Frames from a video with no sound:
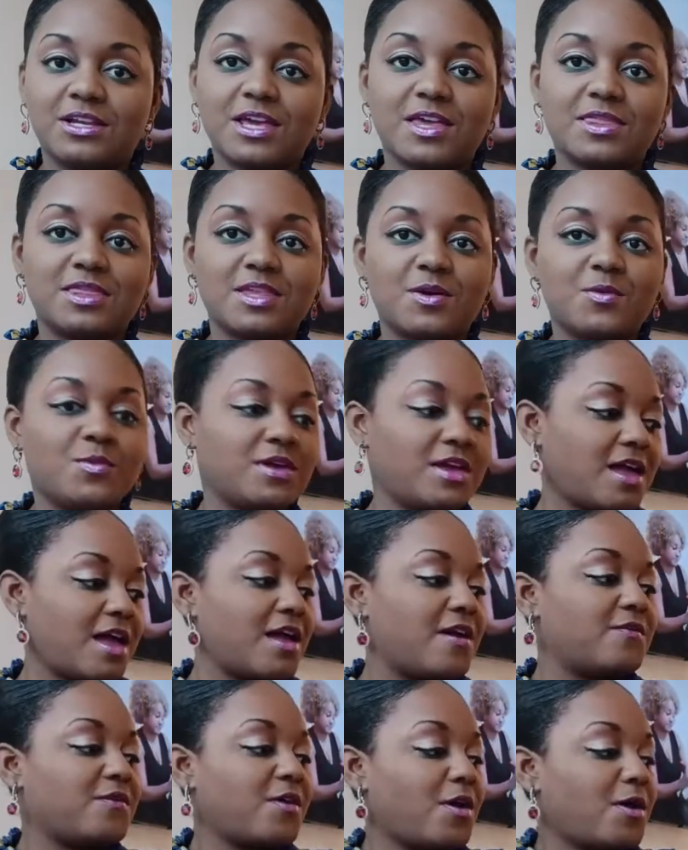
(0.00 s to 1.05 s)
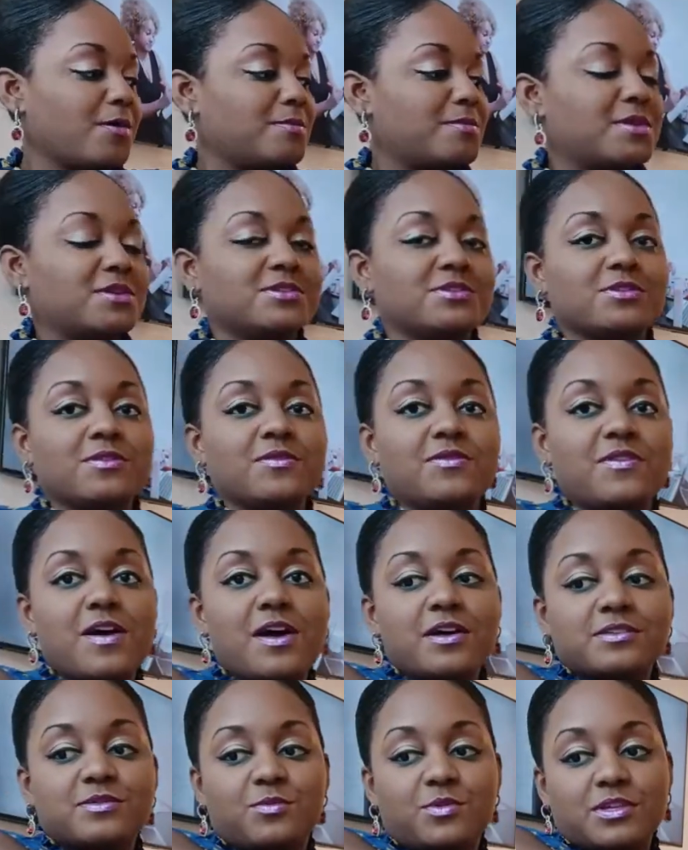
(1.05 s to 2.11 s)
And then we have our Mr.
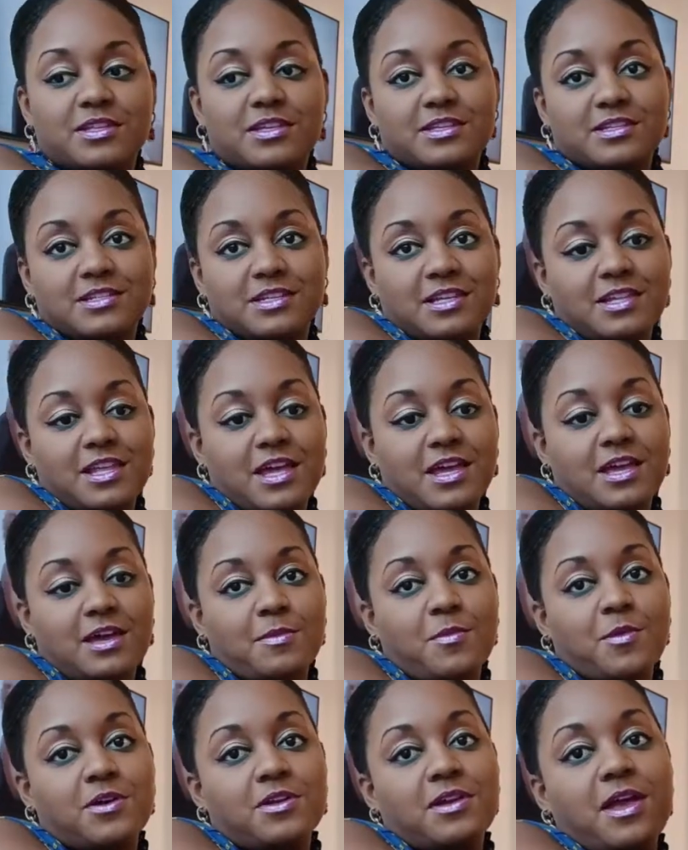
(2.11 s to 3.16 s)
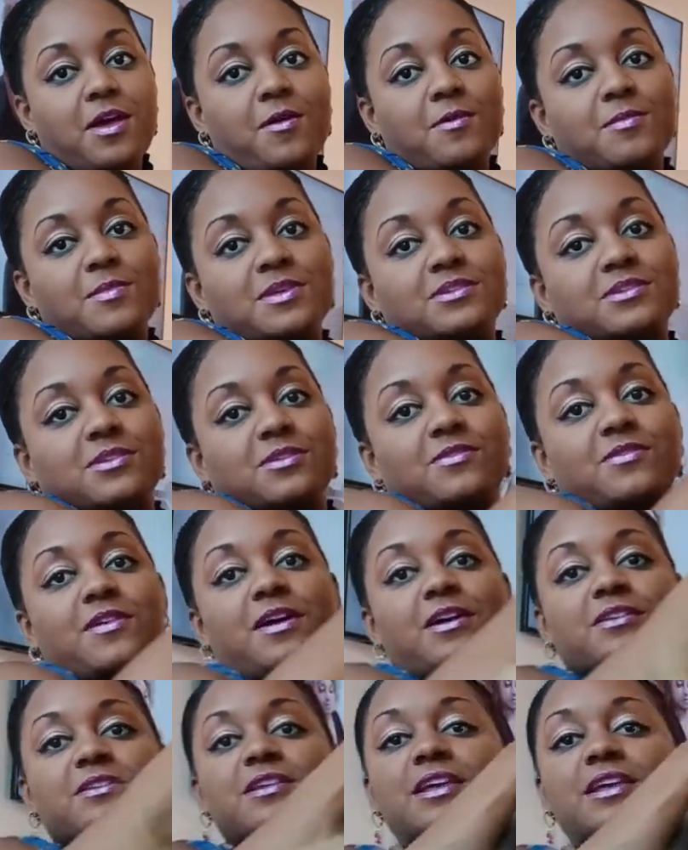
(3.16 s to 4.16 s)
Fox with us today. Come on out, Mr. Fox.